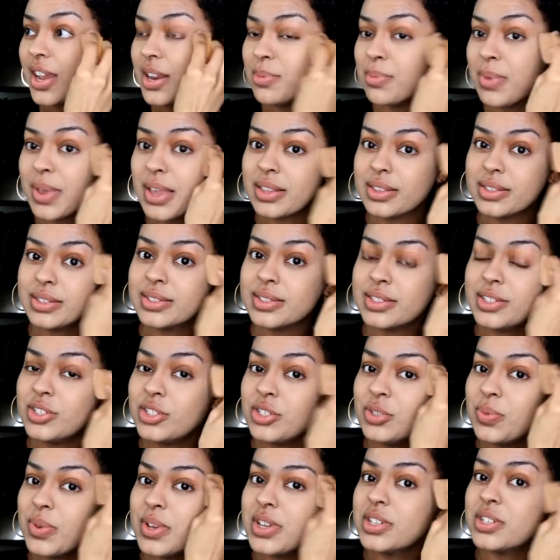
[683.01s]
make this
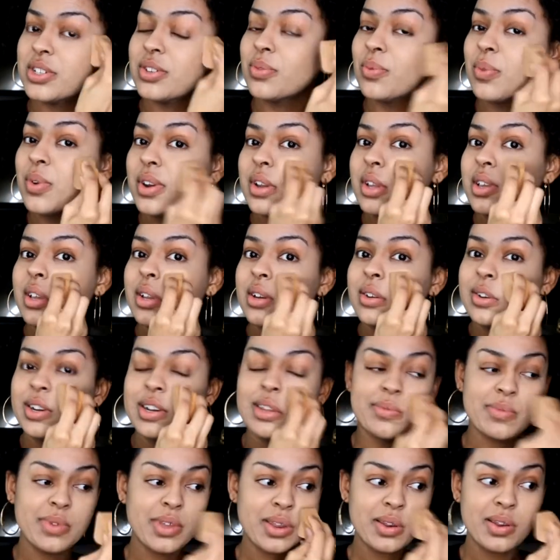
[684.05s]
situation work, you know what I
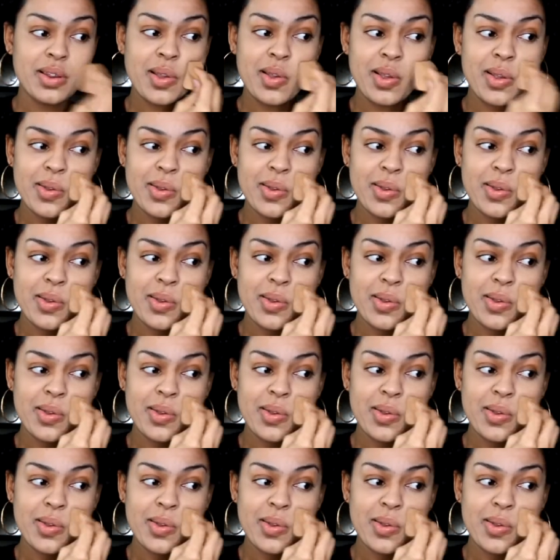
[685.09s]
mean?